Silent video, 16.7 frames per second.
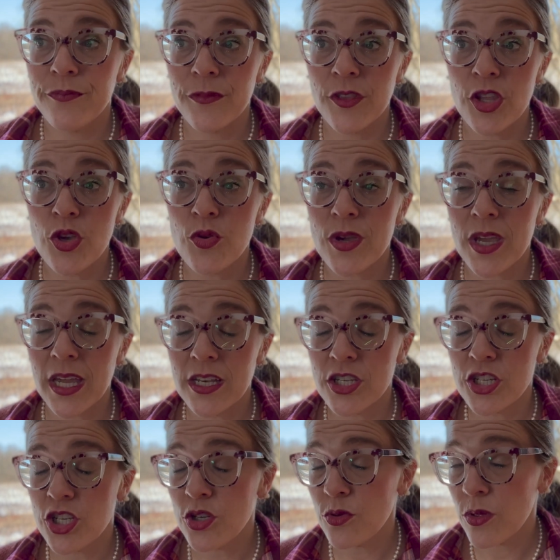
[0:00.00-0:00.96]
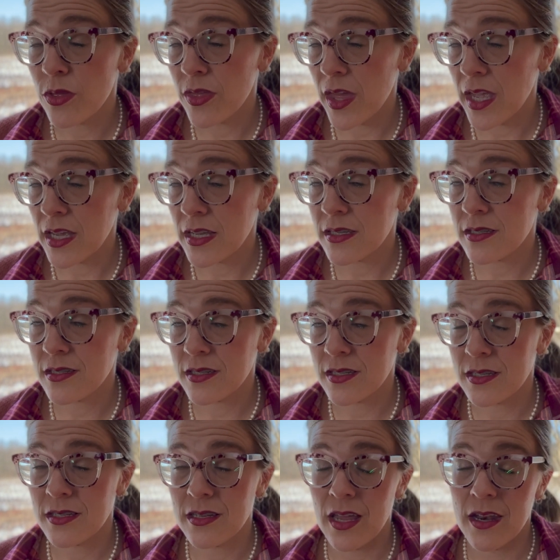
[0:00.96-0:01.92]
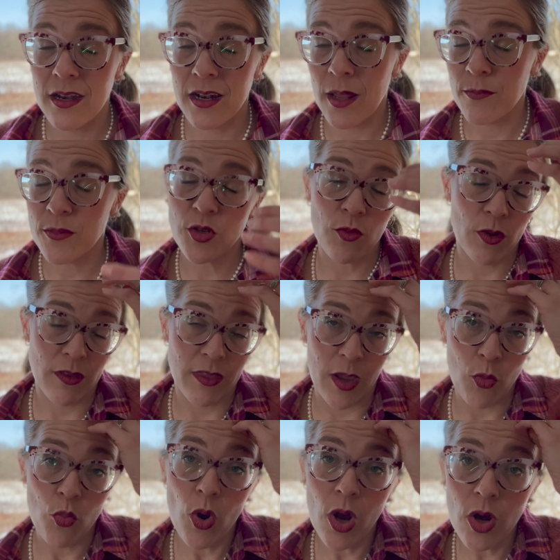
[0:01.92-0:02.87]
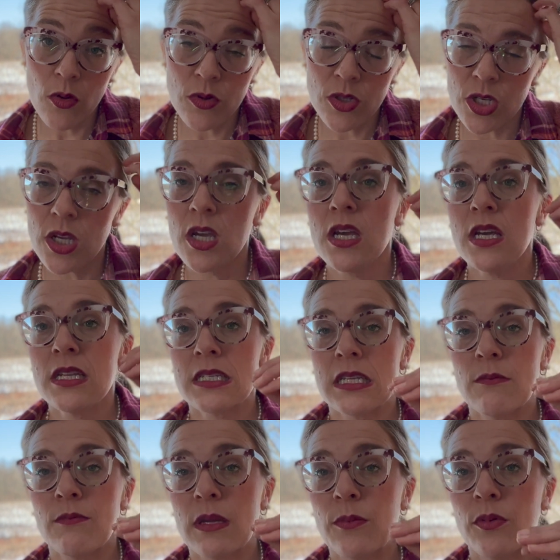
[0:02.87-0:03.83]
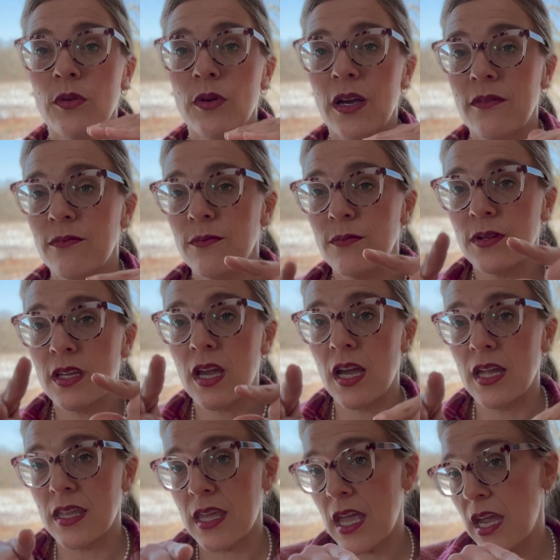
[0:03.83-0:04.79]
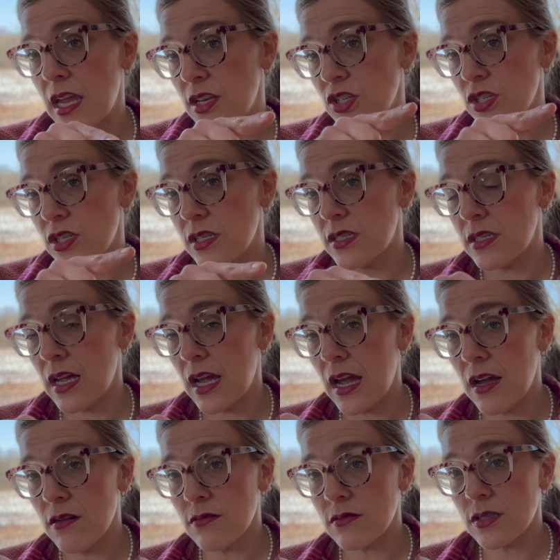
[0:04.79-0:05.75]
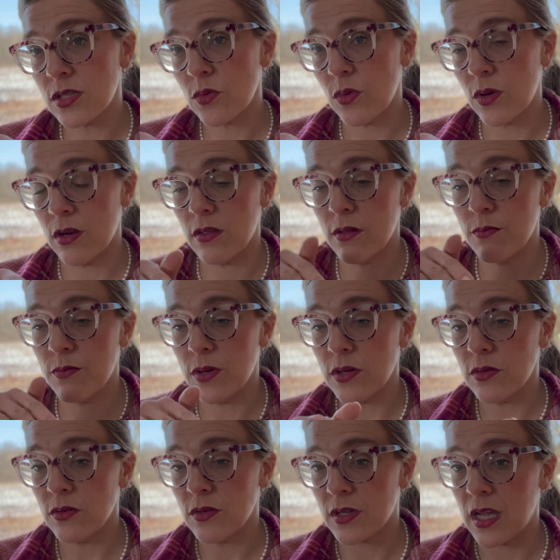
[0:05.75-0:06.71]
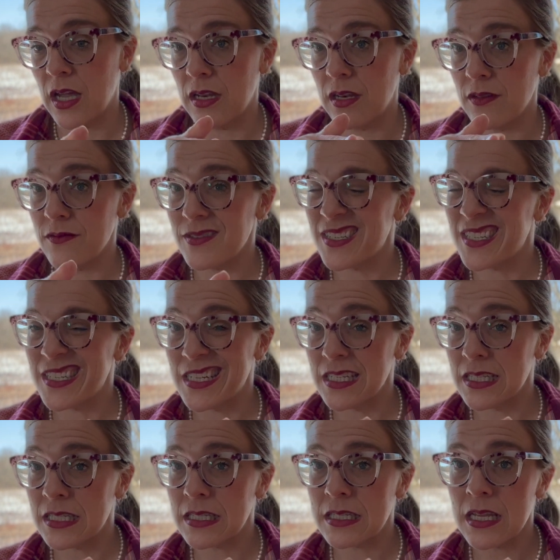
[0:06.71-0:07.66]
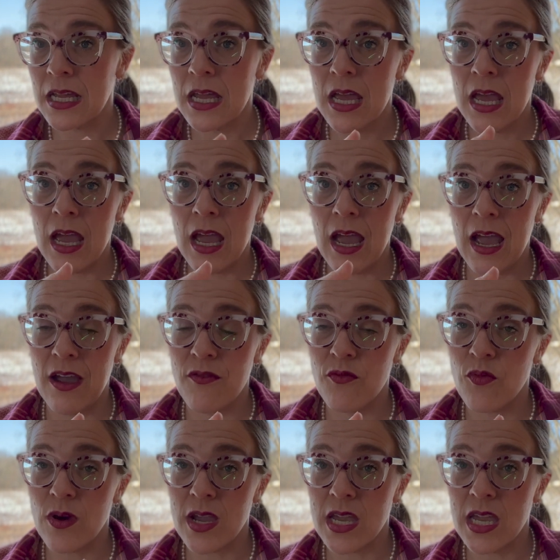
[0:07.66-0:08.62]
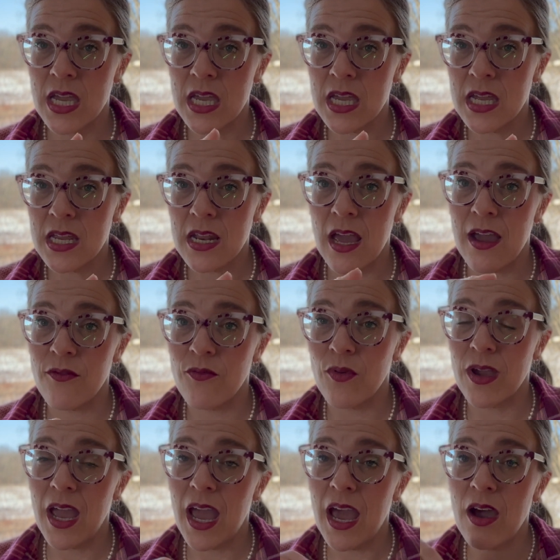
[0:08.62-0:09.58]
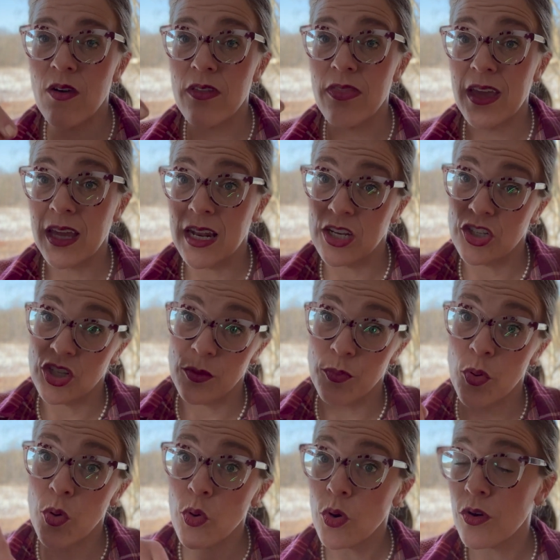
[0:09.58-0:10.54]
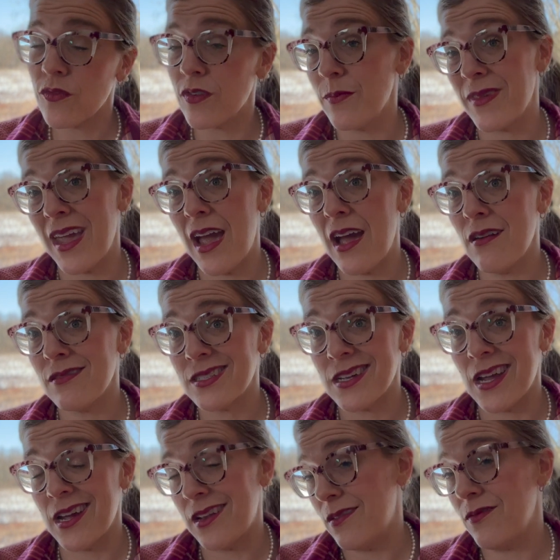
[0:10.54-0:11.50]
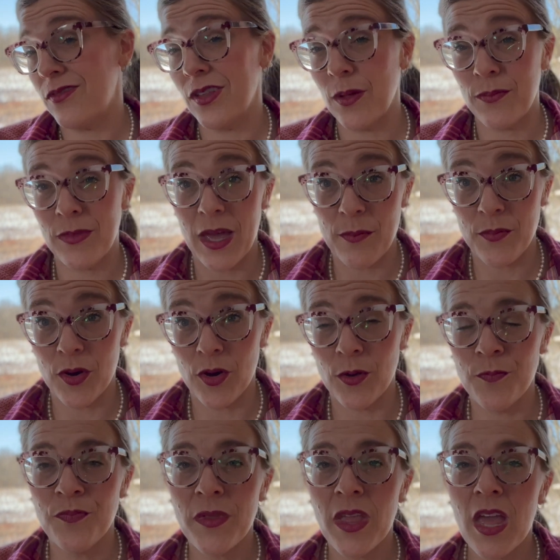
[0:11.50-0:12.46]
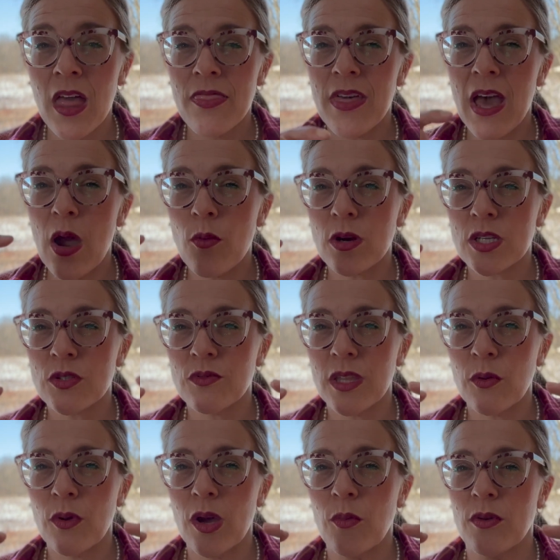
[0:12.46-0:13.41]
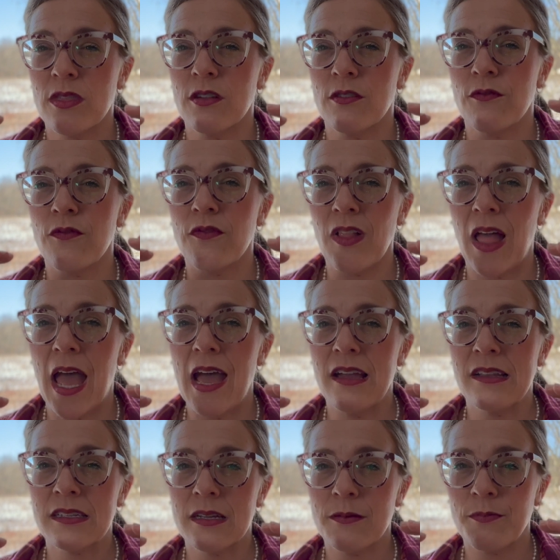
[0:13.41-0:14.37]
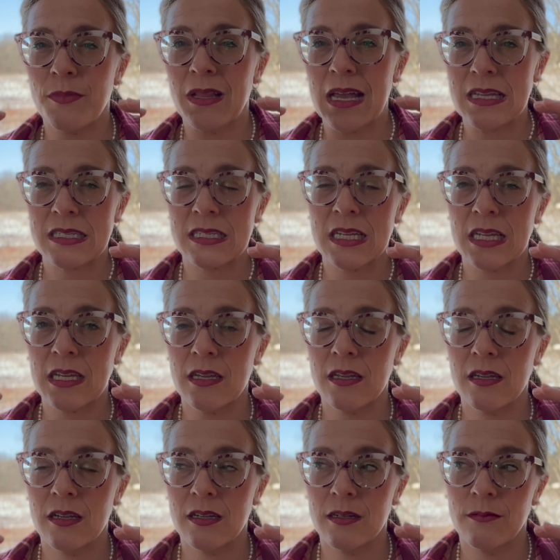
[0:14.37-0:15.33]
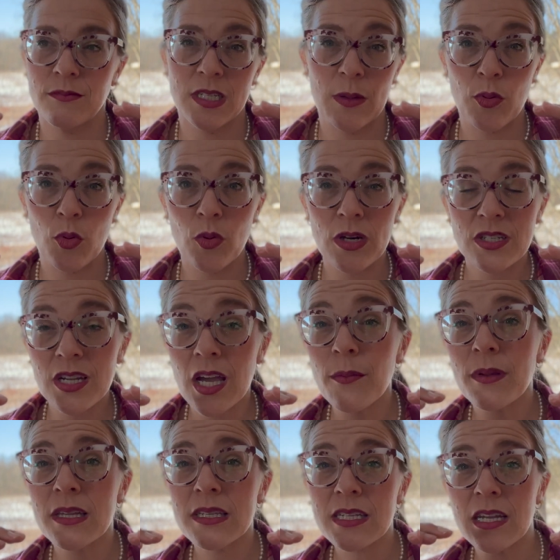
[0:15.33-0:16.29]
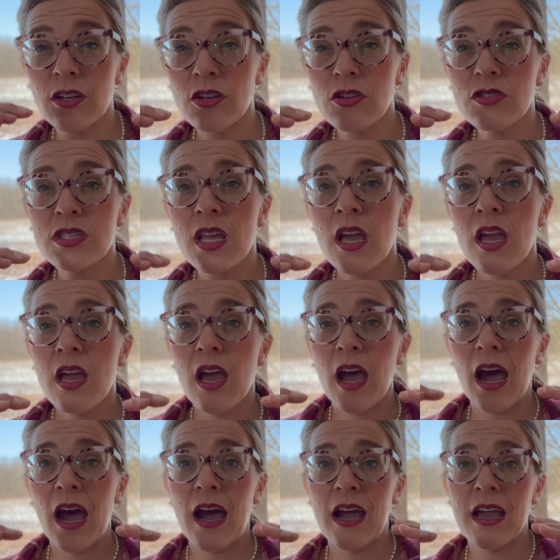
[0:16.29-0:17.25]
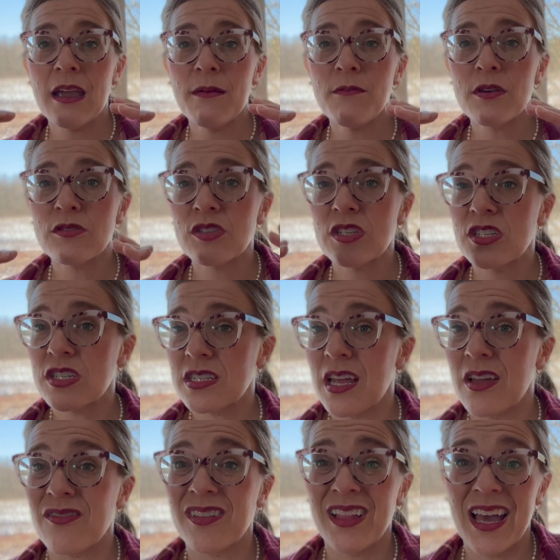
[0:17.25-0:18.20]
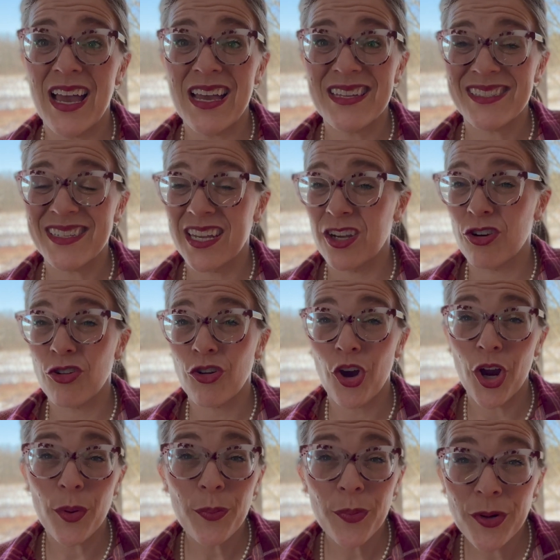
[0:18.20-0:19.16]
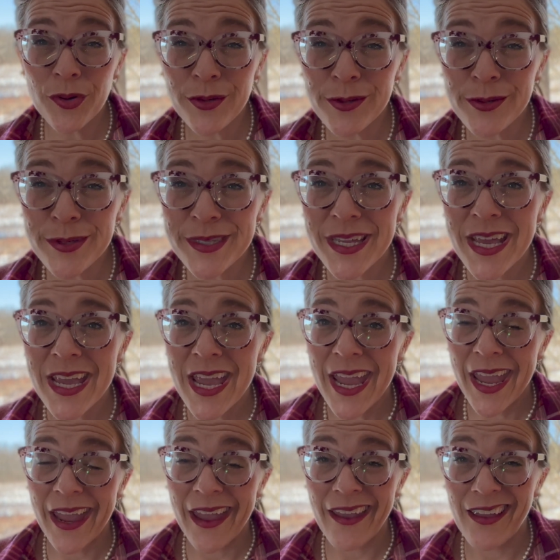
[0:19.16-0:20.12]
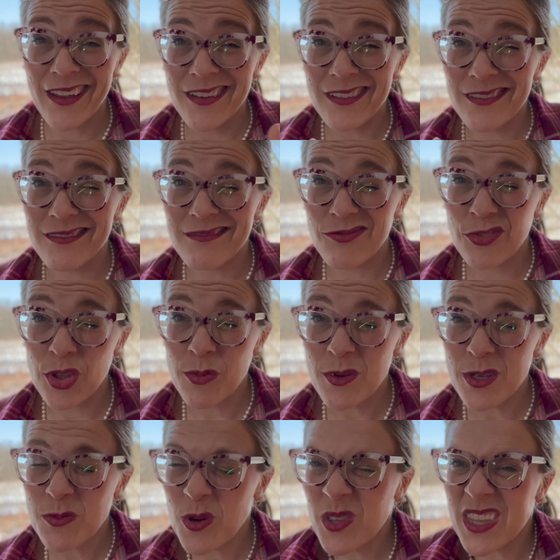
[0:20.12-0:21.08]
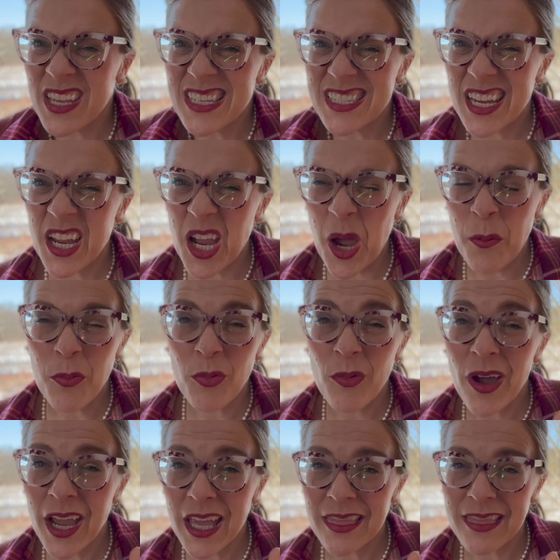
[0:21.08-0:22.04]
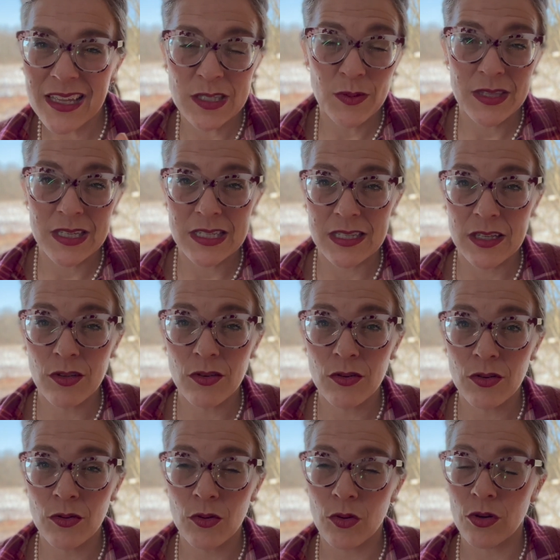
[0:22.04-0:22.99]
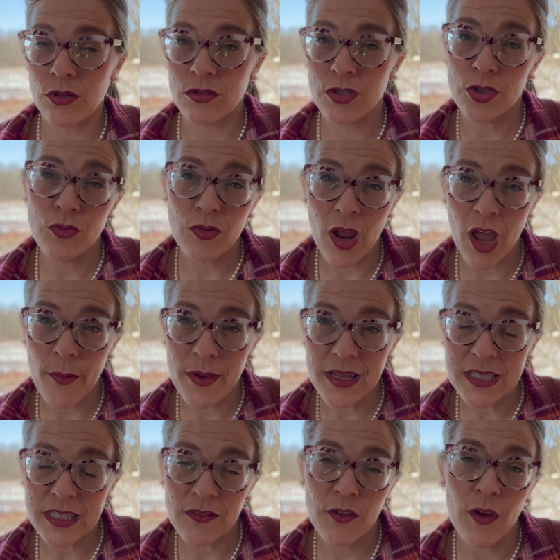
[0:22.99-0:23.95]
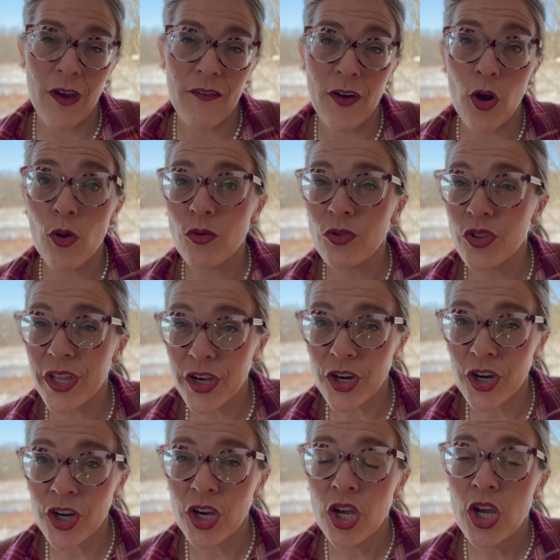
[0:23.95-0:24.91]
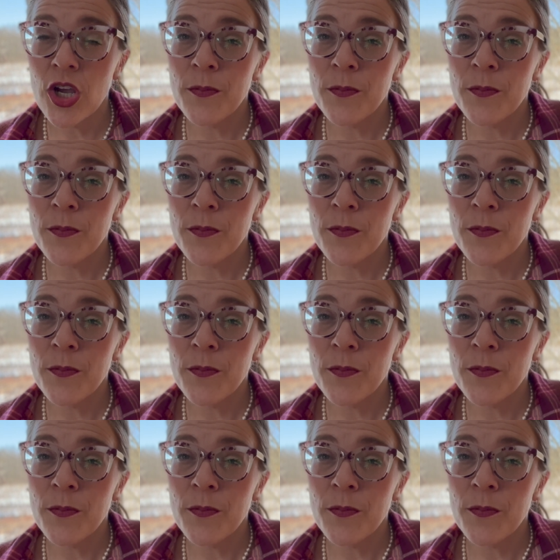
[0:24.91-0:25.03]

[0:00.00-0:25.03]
you can do things to set it up to where they won't. Some people have cut cages out, so where the bowl kind of sits halfway in, halfway out, and they can actually pour from the outside and fill up that bowl. That works really well with your flat plastic um, Tupperware type containers. I mostly just have glass and crock bowls, and for the most part, they stay upright. That's with a single or two rabbits. If you have a whole litter,